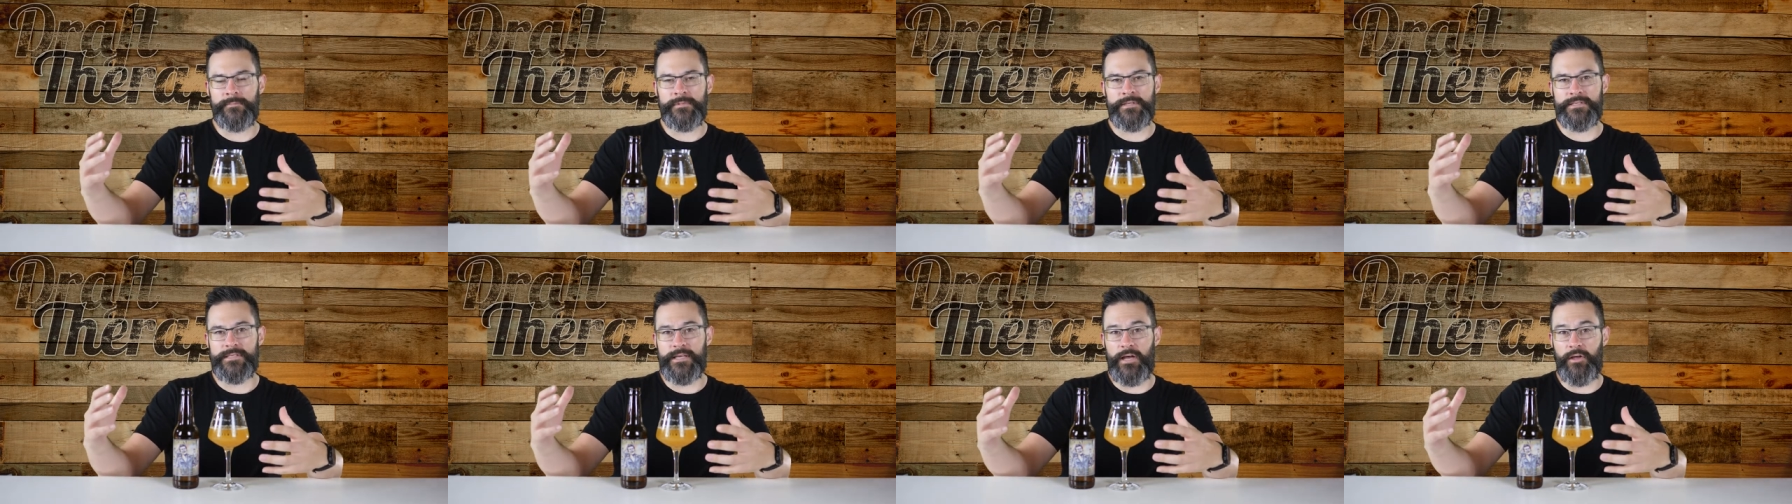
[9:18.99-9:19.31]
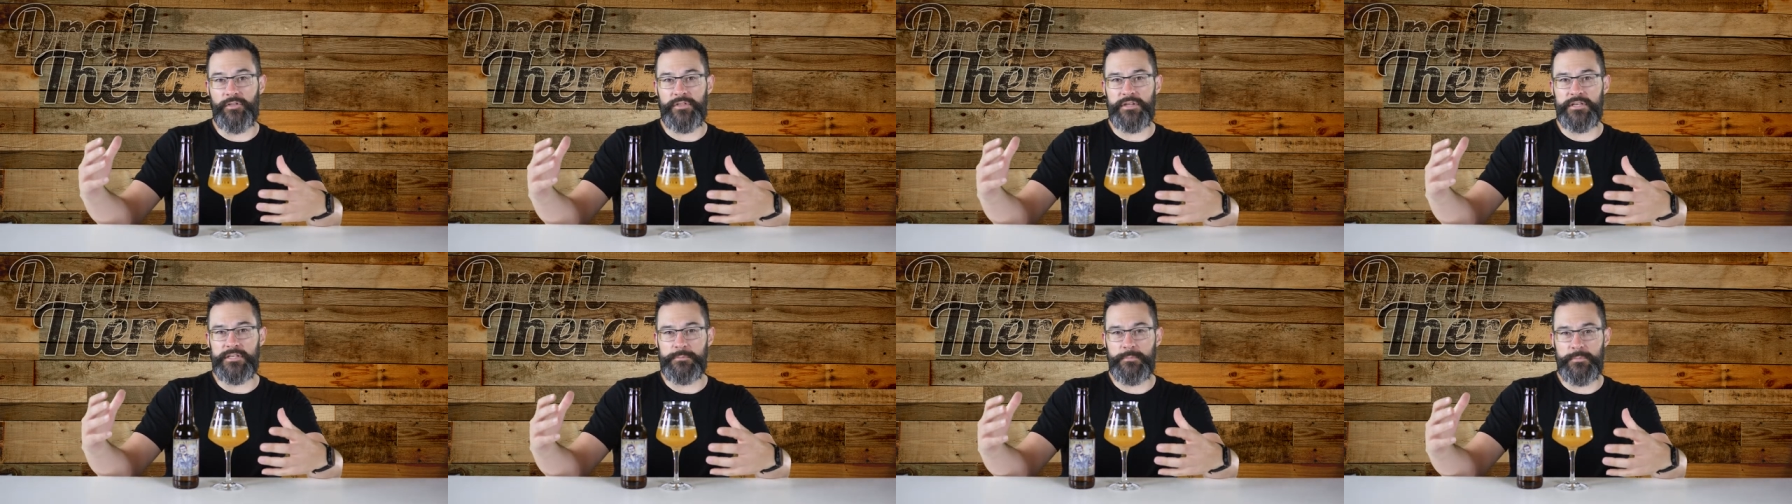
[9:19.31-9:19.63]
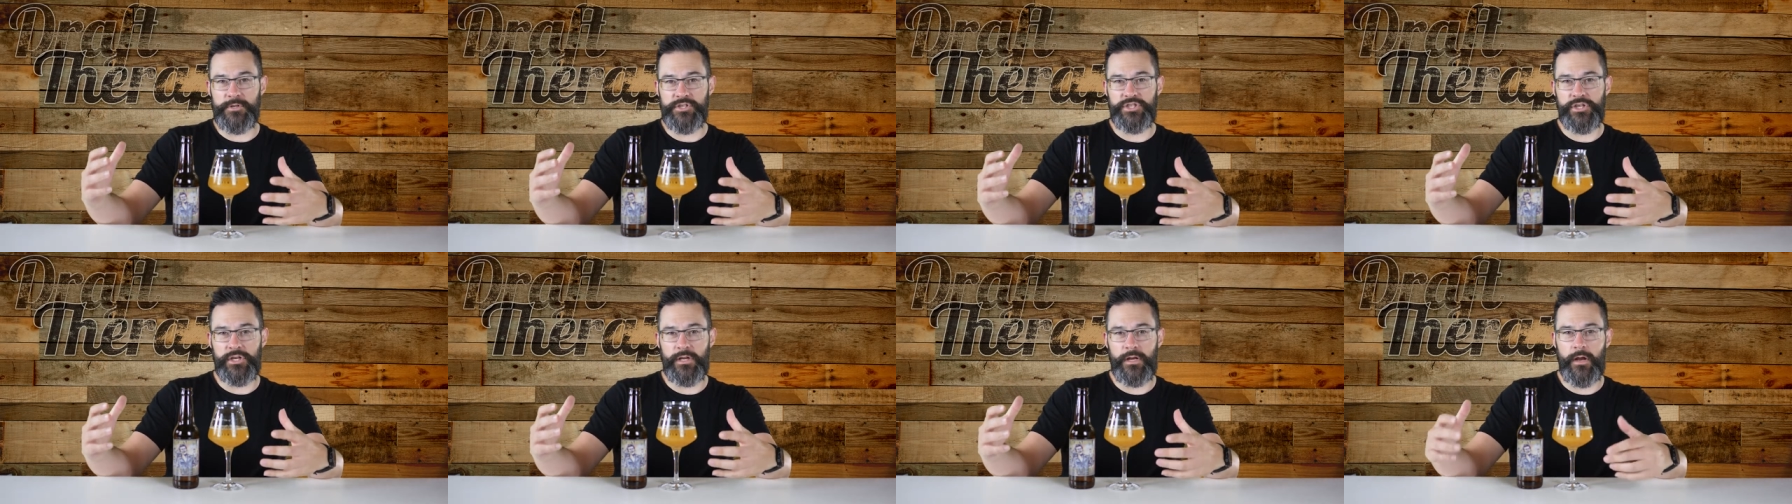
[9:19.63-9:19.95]
Southeast
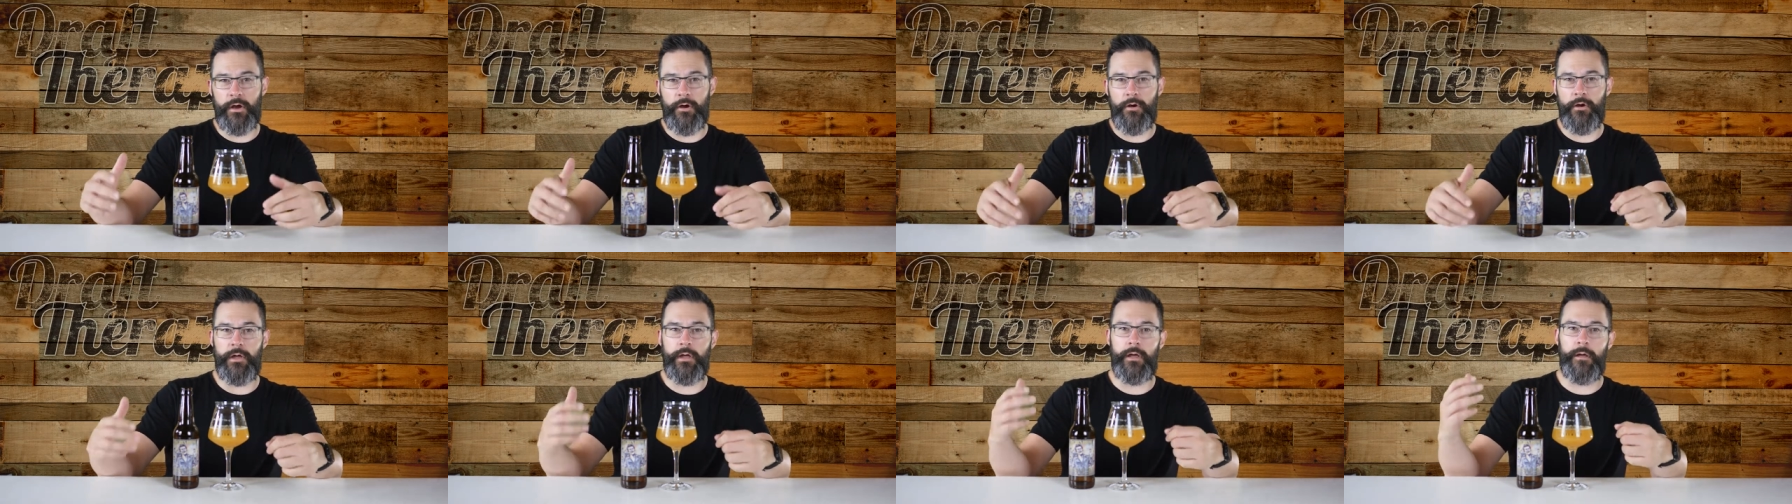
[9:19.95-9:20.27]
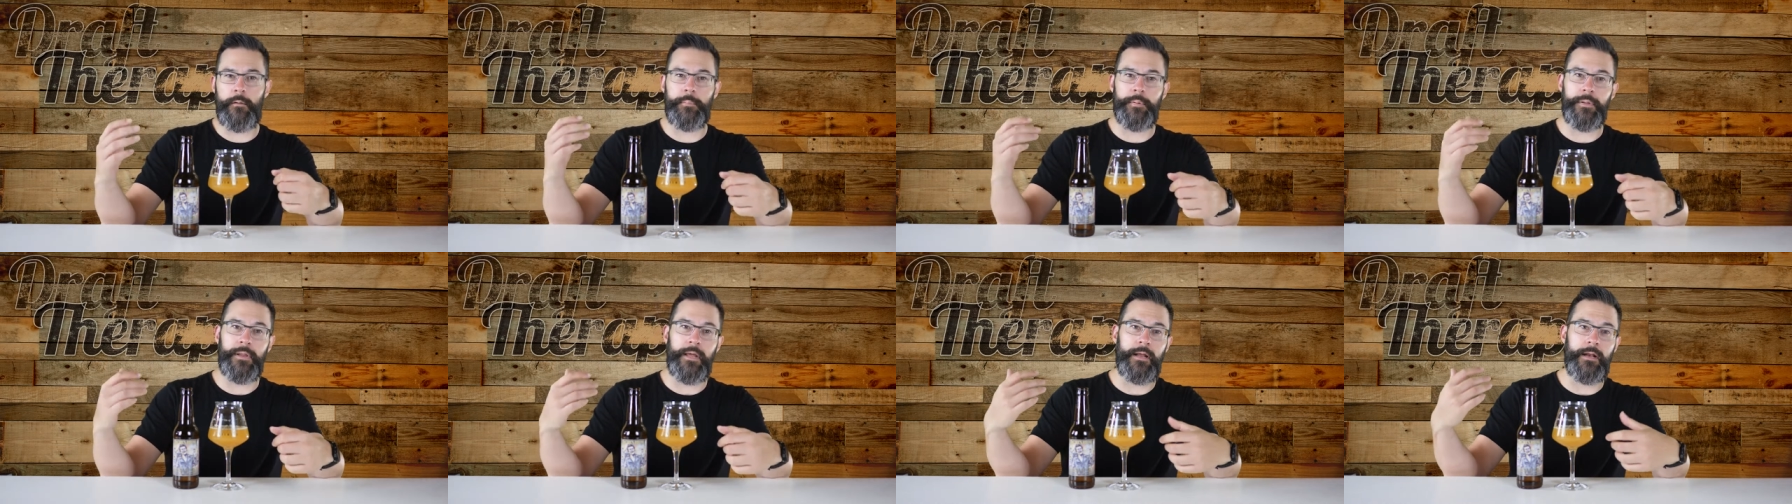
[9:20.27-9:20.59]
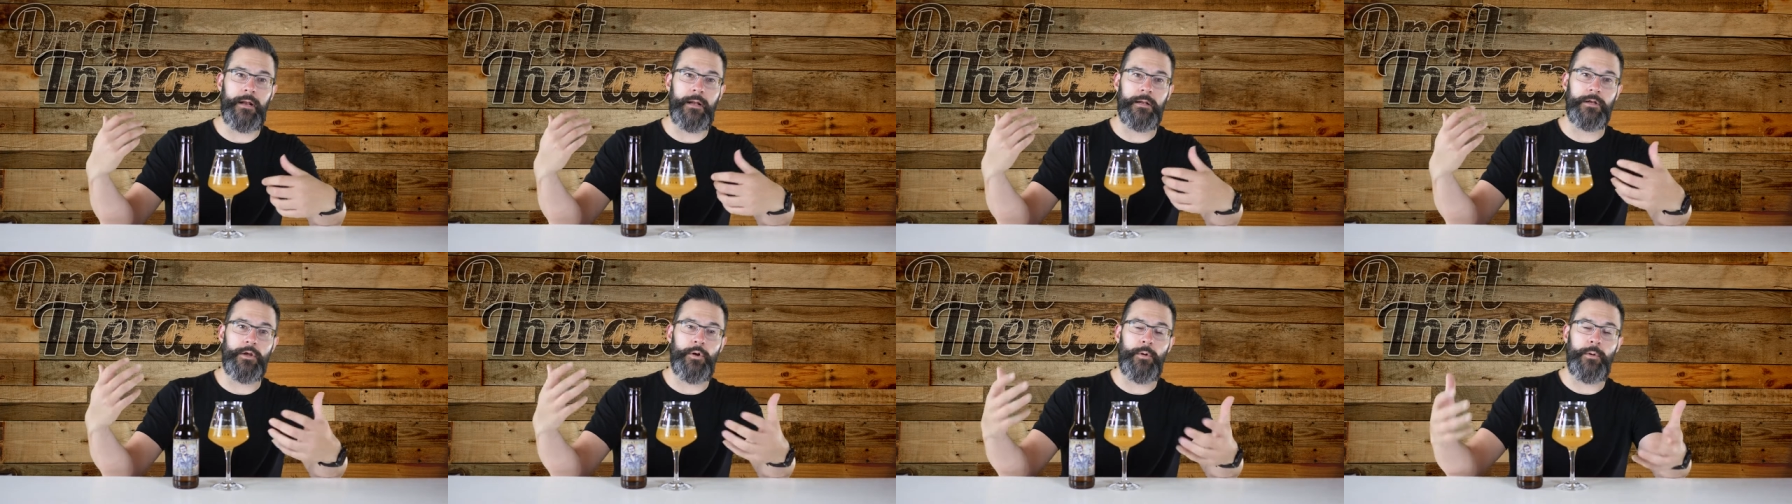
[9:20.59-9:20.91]
Michigan area. I plan
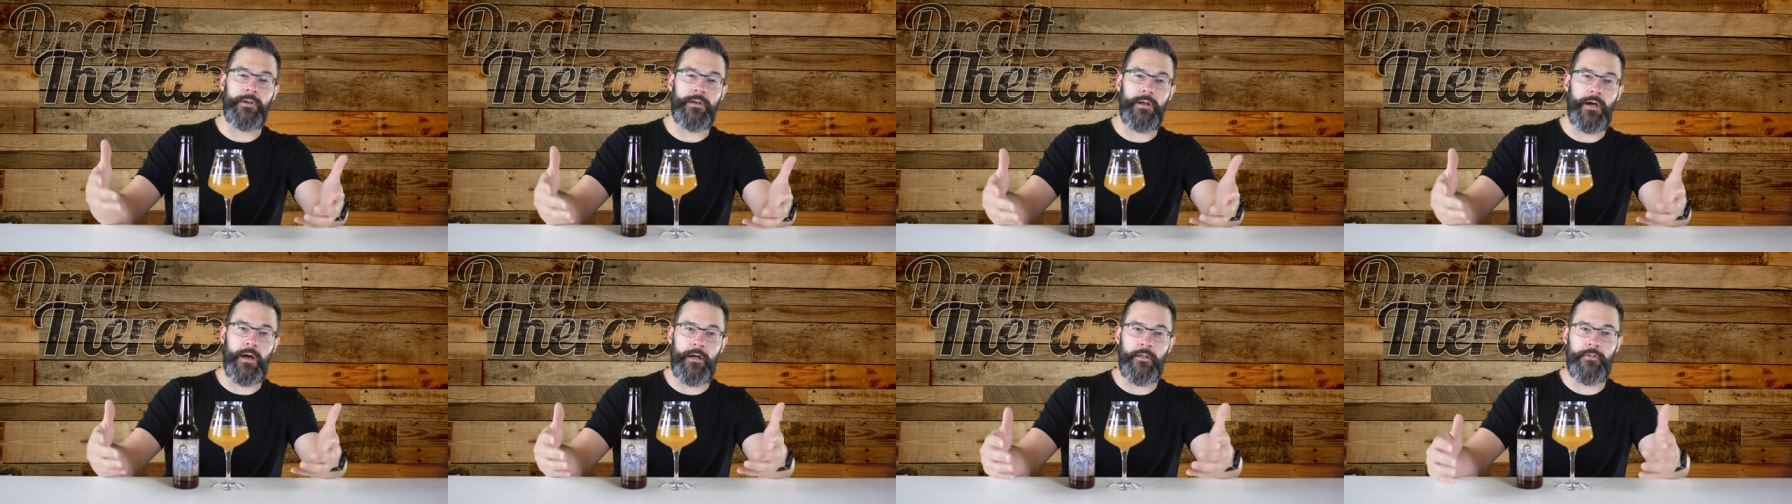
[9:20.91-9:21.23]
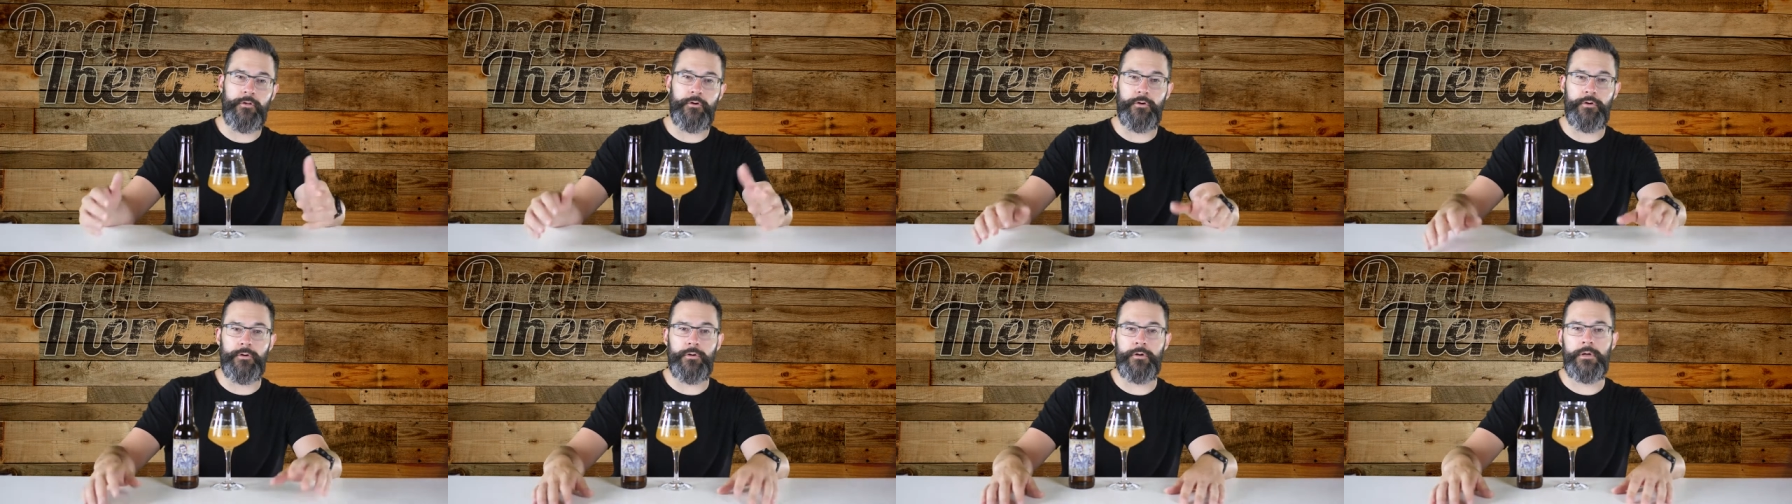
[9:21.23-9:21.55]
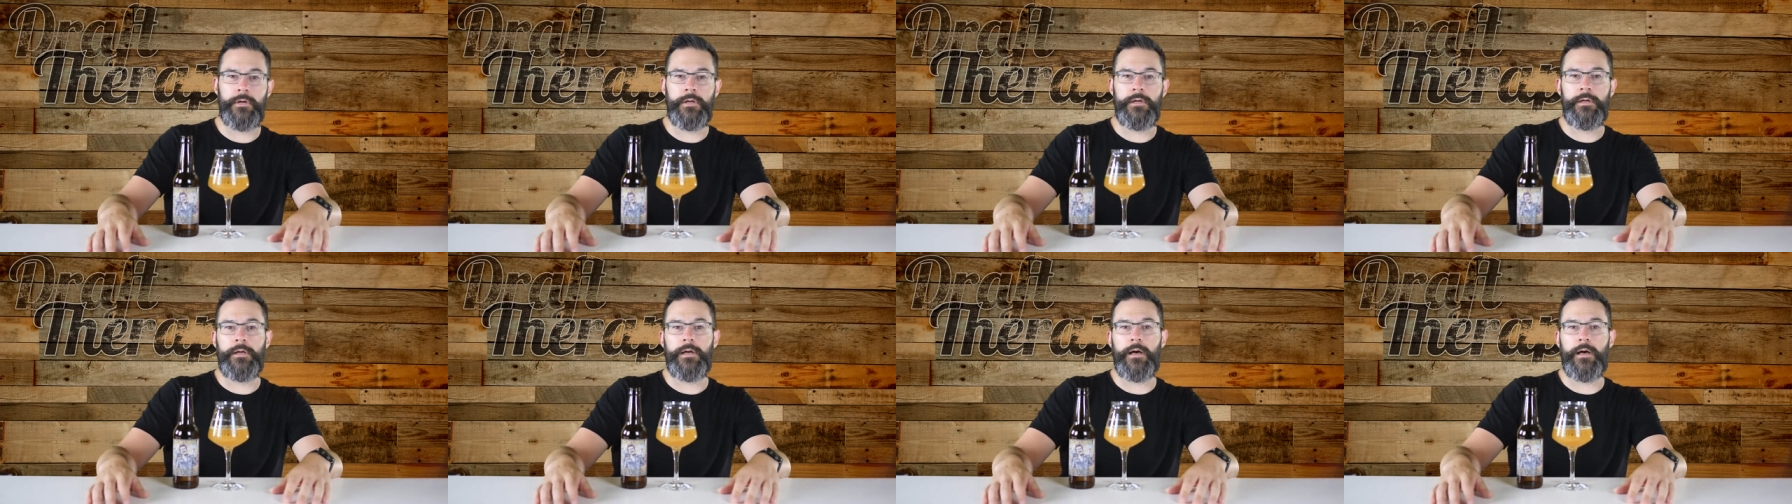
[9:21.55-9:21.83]
on going to other,